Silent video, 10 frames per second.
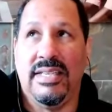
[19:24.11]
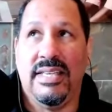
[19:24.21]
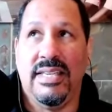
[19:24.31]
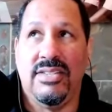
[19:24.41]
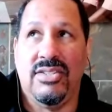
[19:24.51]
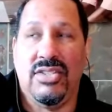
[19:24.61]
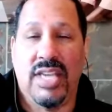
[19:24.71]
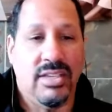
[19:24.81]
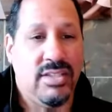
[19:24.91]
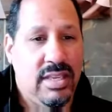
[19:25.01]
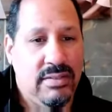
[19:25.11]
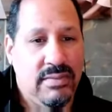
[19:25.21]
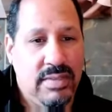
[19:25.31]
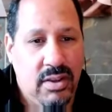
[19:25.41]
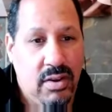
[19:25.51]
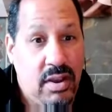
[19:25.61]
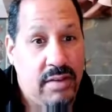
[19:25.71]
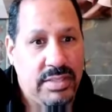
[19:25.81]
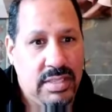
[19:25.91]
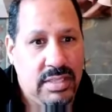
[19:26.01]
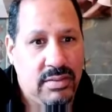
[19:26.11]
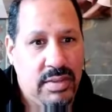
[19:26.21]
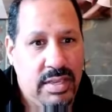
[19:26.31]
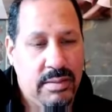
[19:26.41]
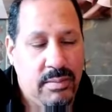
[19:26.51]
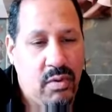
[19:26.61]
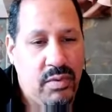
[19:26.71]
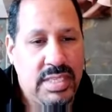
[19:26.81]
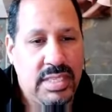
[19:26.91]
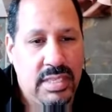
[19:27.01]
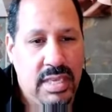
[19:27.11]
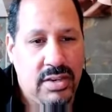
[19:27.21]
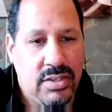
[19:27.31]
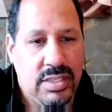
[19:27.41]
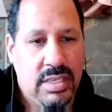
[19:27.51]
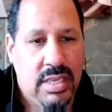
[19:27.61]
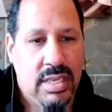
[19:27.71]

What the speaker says: is changing. Obviously in the more recent years,